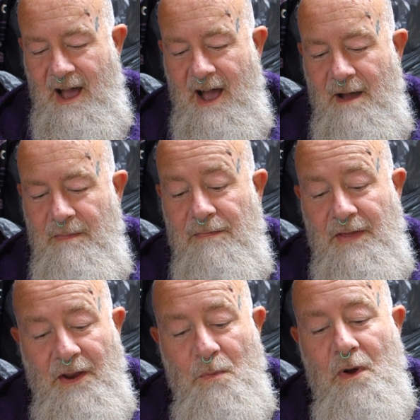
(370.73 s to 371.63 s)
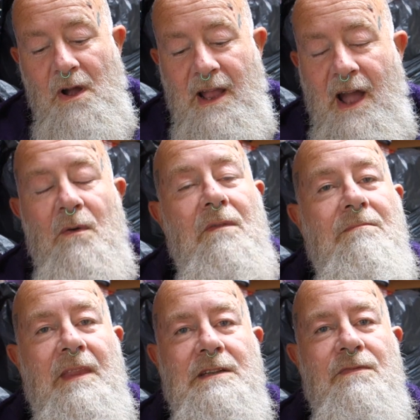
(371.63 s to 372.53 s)
If they don't work out,
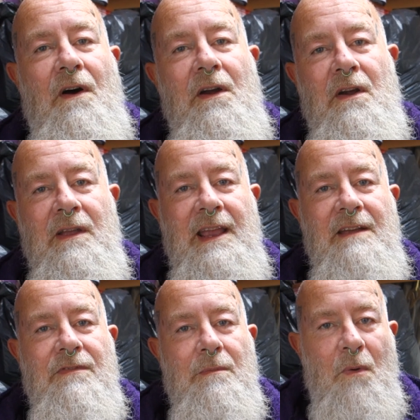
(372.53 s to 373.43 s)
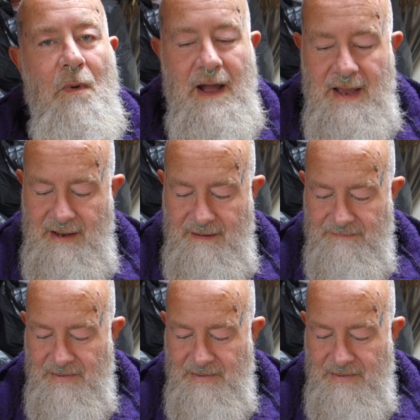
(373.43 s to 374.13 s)
that's fine, I can give them away.